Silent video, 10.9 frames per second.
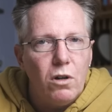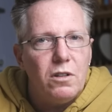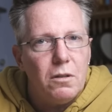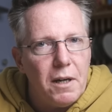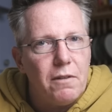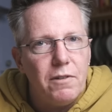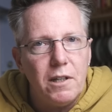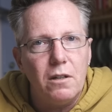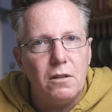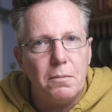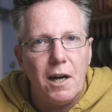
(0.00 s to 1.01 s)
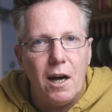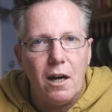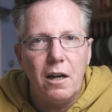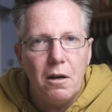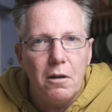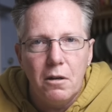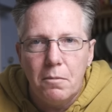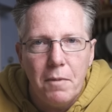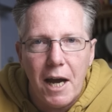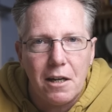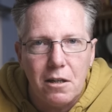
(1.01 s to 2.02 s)
want to make videos about how to
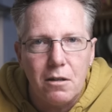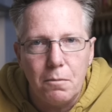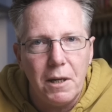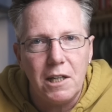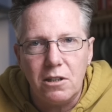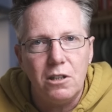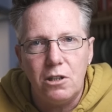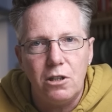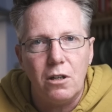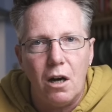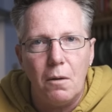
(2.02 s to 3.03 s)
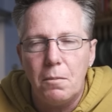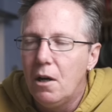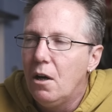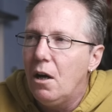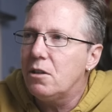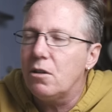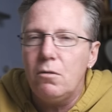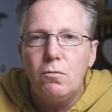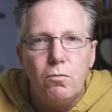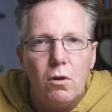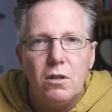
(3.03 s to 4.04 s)
make your pictures sharp. I
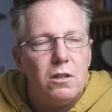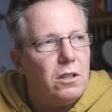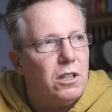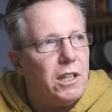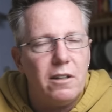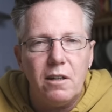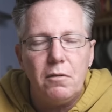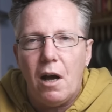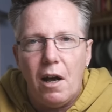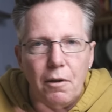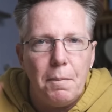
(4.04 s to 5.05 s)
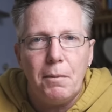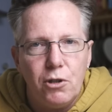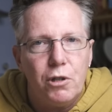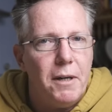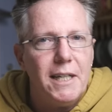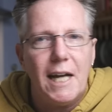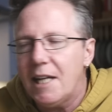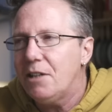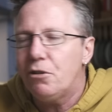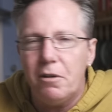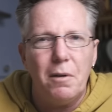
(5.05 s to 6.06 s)
don't want to share that. Yeah, other people are doing that, and
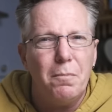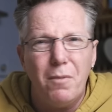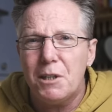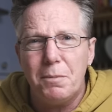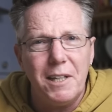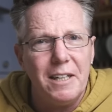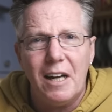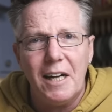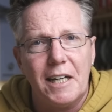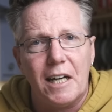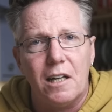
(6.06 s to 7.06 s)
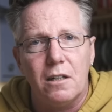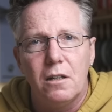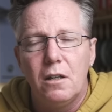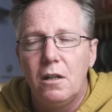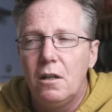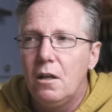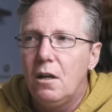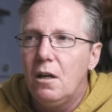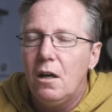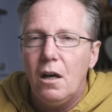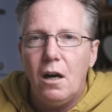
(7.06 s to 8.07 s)
they're doing it much better than can.
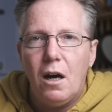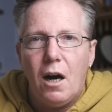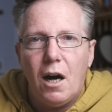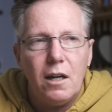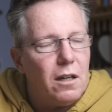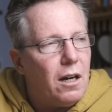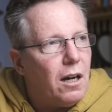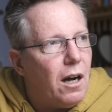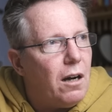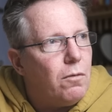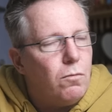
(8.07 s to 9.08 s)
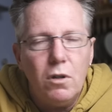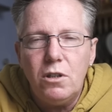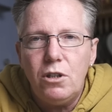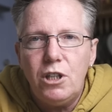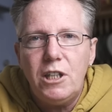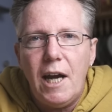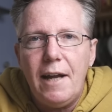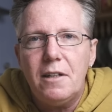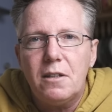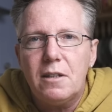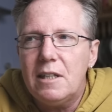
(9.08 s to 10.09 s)
I want to share
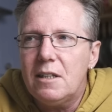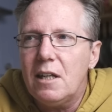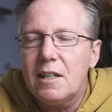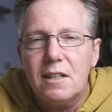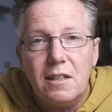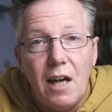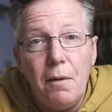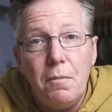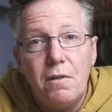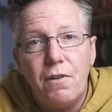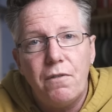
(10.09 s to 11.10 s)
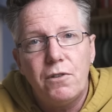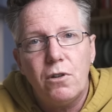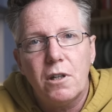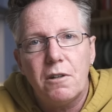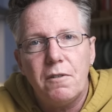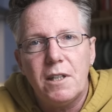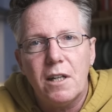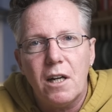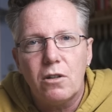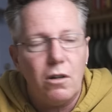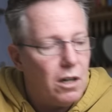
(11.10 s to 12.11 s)
this excitement for photography
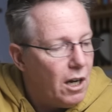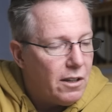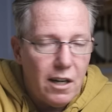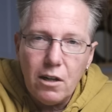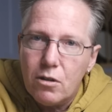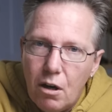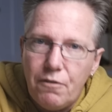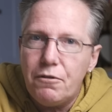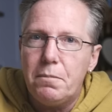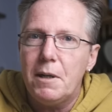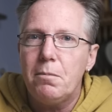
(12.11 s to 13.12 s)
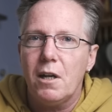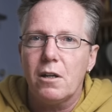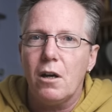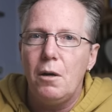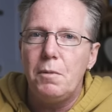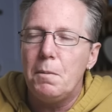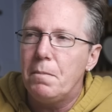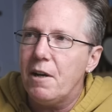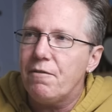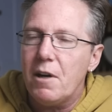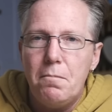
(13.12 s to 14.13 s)
that I got from people like Obi.
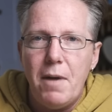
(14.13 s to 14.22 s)
But if I